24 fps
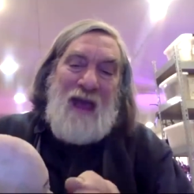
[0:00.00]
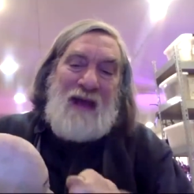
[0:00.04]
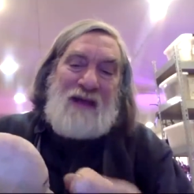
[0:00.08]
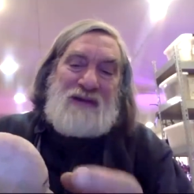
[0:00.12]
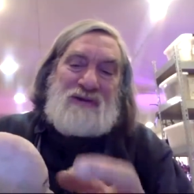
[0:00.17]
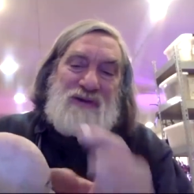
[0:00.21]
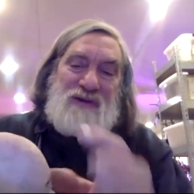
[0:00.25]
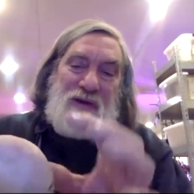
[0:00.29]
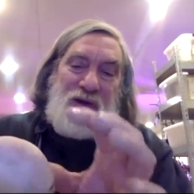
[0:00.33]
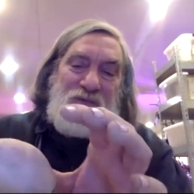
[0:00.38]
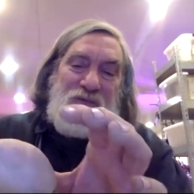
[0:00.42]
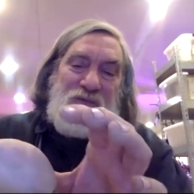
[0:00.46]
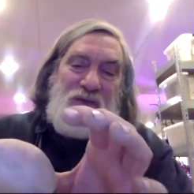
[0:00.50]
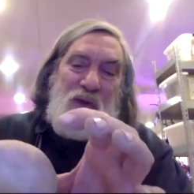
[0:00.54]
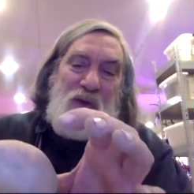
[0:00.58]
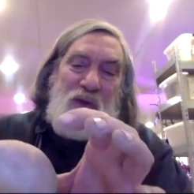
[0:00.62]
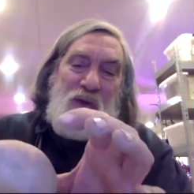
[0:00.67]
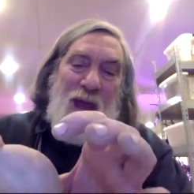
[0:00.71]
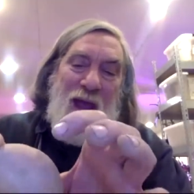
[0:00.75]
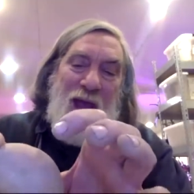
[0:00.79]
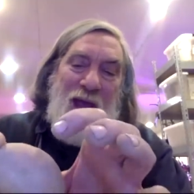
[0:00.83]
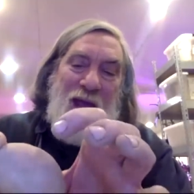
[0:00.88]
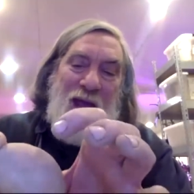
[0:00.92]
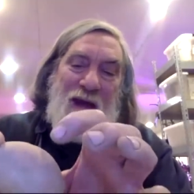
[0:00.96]
But
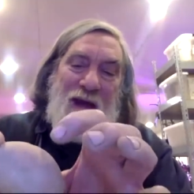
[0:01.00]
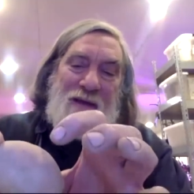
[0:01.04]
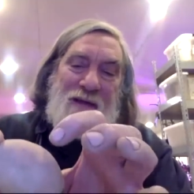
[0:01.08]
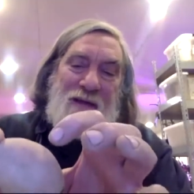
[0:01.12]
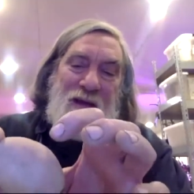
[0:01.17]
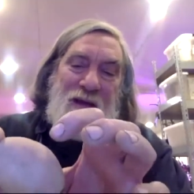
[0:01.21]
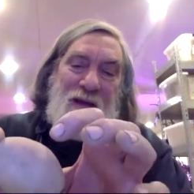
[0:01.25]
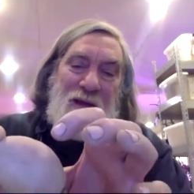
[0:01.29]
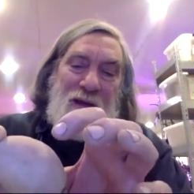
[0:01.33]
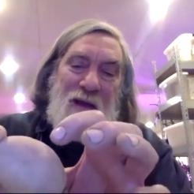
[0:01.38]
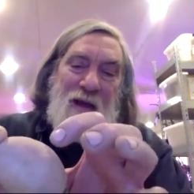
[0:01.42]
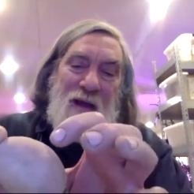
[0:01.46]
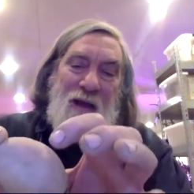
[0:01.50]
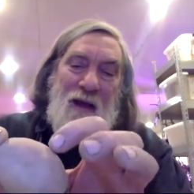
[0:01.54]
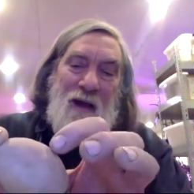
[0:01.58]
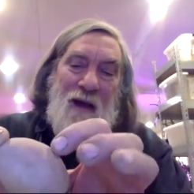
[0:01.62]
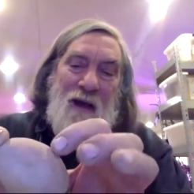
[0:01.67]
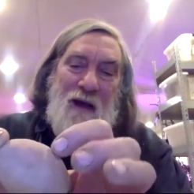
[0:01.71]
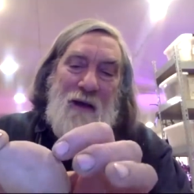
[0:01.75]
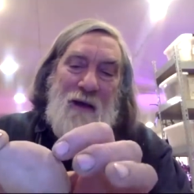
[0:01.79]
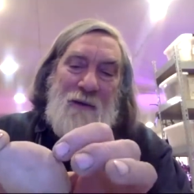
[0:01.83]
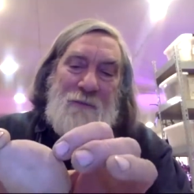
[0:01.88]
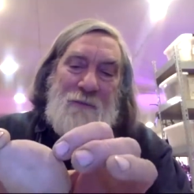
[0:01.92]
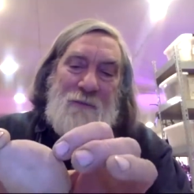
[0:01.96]
imagine if you
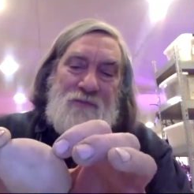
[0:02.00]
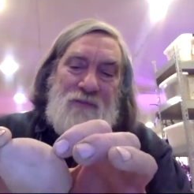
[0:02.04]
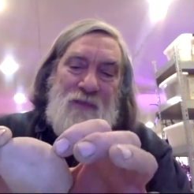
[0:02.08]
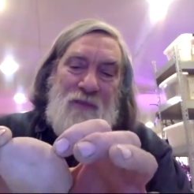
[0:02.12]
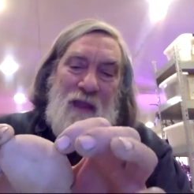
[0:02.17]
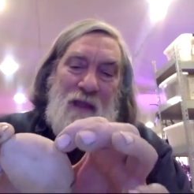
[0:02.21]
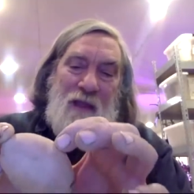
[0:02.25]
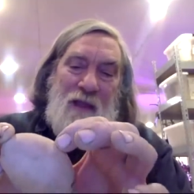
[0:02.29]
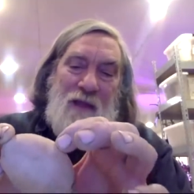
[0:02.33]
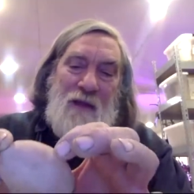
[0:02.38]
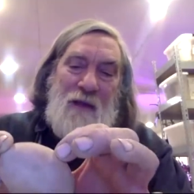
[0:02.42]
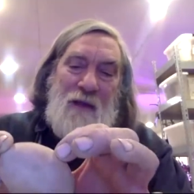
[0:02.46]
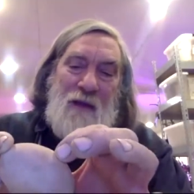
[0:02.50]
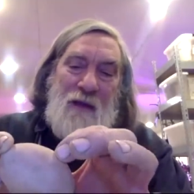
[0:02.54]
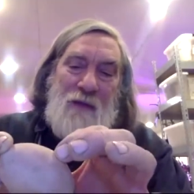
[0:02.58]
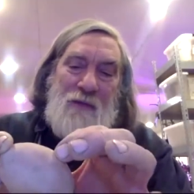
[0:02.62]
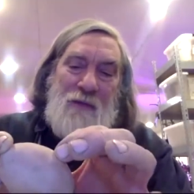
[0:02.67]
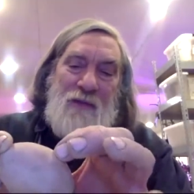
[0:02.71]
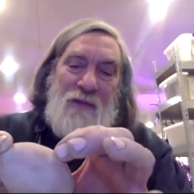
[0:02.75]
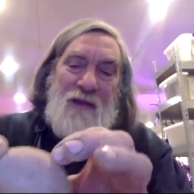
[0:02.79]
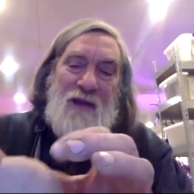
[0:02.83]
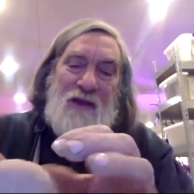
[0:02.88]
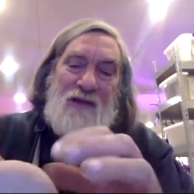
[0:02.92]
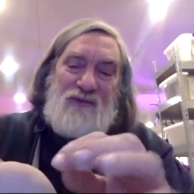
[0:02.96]
had uh,
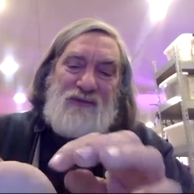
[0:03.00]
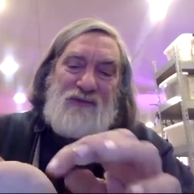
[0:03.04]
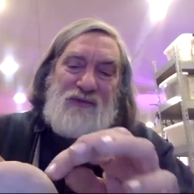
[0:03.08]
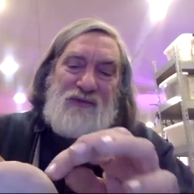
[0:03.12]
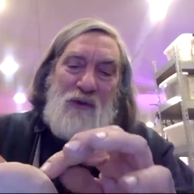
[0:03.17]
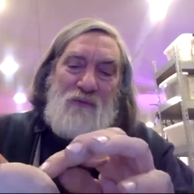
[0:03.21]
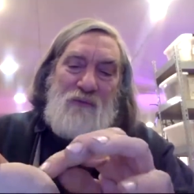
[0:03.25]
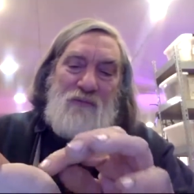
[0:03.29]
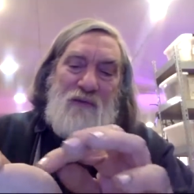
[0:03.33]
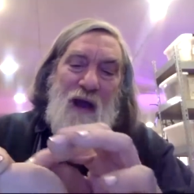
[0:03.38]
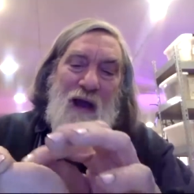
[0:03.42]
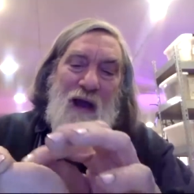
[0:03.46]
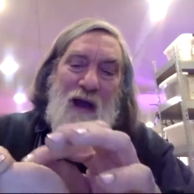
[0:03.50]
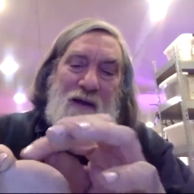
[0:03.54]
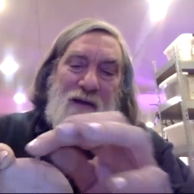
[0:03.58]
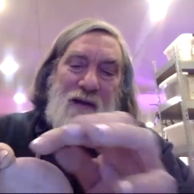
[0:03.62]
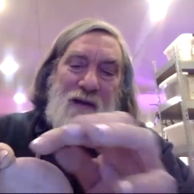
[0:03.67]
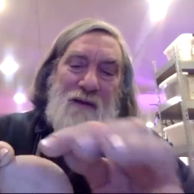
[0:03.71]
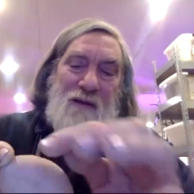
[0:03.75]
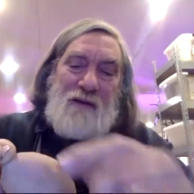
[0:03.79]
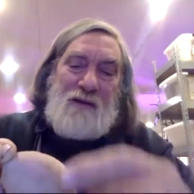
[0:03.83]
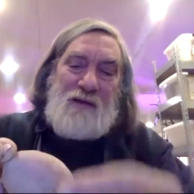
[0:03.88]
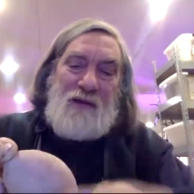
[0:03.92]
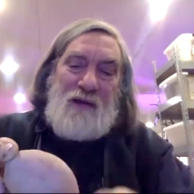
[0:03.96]
this,
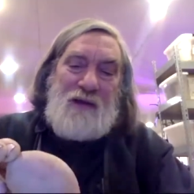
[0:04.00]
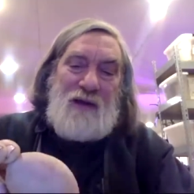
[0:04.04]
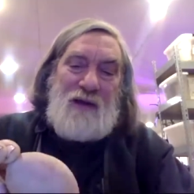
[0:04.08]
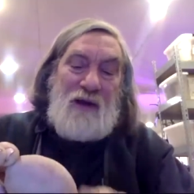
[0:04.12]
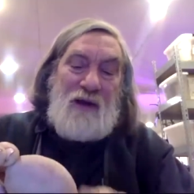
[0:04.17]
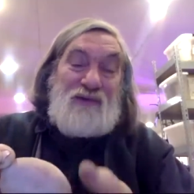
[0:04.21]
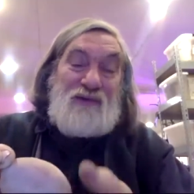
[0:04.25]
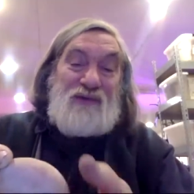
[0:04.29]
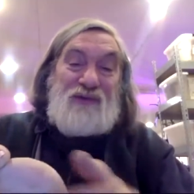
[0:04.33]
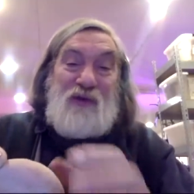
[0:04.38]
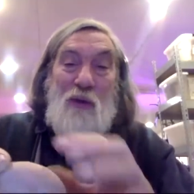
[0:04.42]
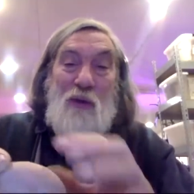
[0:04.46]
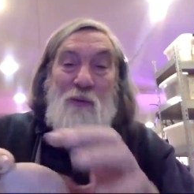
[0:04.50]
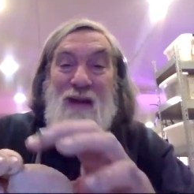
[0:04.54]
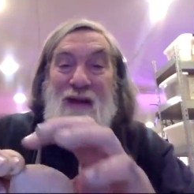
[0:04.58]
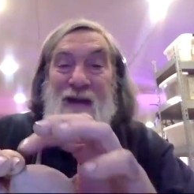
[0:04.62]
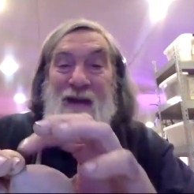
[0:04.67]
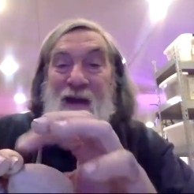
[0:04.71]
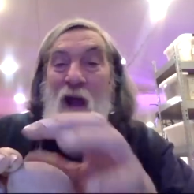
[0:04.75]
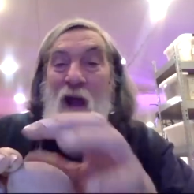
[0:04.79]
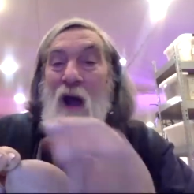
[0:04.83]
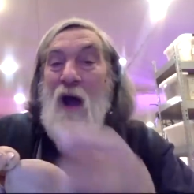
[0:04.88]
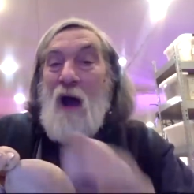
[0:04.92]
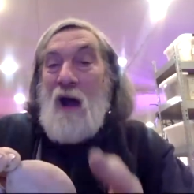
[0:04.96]
you've got, you
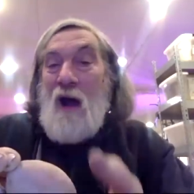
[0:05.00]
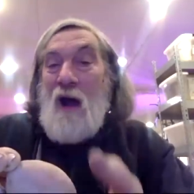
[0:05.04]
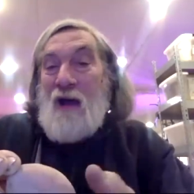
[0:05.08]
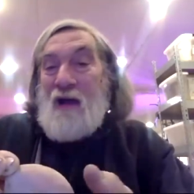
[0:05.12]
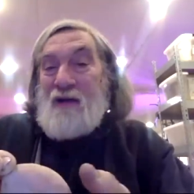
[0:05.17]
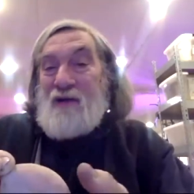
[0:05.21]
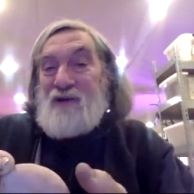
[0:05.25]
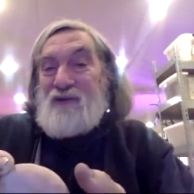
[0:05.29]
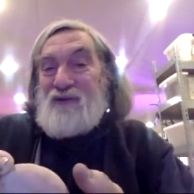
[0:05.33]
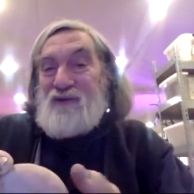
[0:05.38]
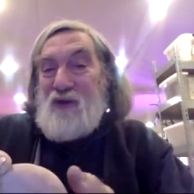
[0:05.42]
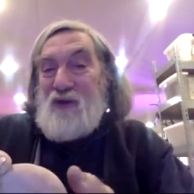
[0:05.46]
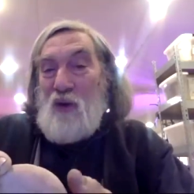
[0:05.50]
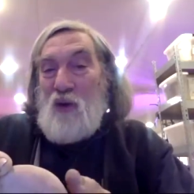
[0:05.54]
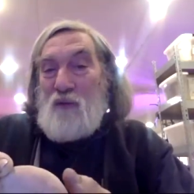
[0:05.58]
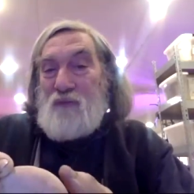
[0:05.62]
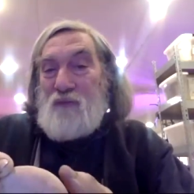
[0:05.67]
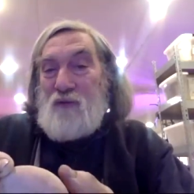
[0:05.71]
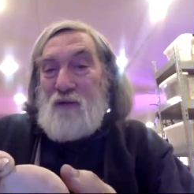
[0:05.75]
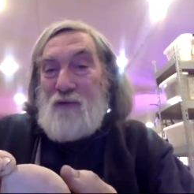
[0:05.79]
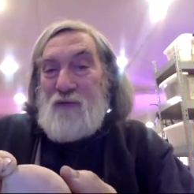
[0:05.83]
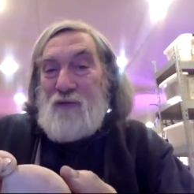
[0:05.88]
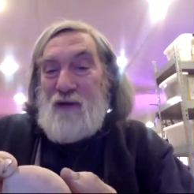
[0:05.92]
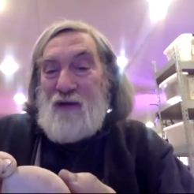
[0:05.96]
know, so many
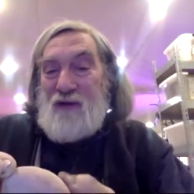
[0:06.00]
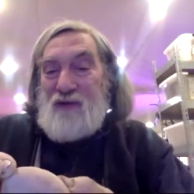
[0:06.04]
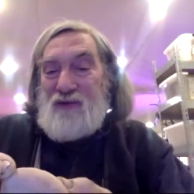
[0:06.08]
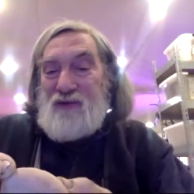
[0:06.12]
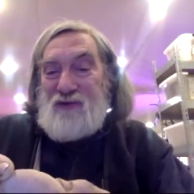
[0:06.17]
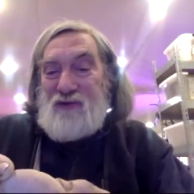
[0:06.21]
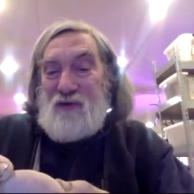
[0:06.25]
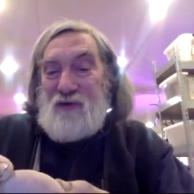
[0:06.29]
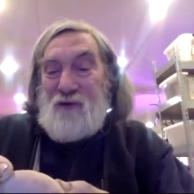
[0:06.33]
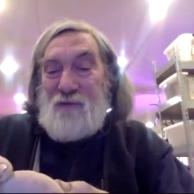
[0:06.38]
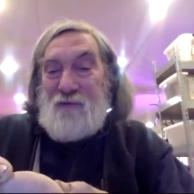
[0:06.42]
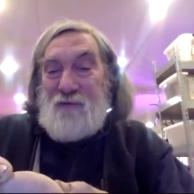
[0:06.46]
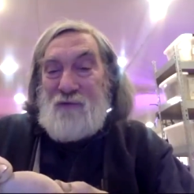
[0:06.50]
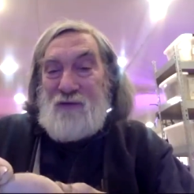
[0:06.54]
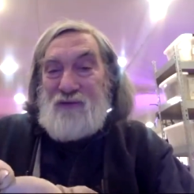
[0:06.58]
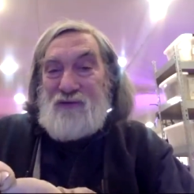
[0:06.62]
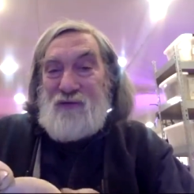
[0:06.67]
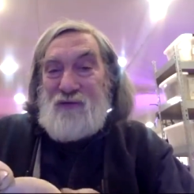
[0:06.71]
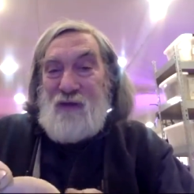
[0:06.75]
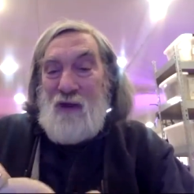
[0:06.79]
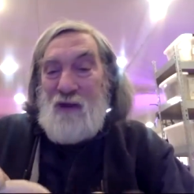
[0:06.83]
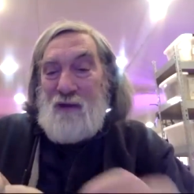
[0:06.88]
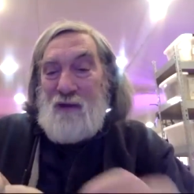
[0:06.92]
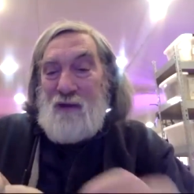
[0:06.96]
eyes over the
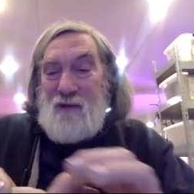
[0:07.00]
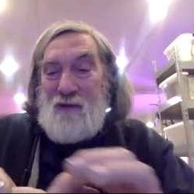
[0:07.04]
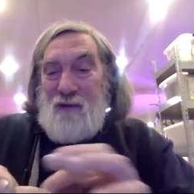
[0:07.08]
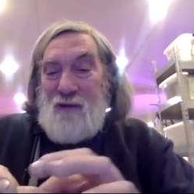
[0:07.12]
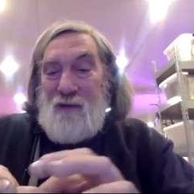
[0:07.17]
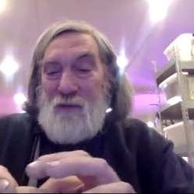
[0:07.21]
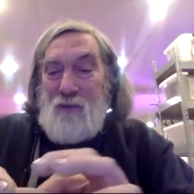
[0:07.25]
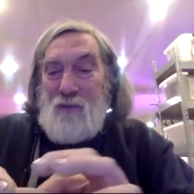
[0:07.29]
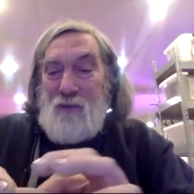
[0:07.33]
surface.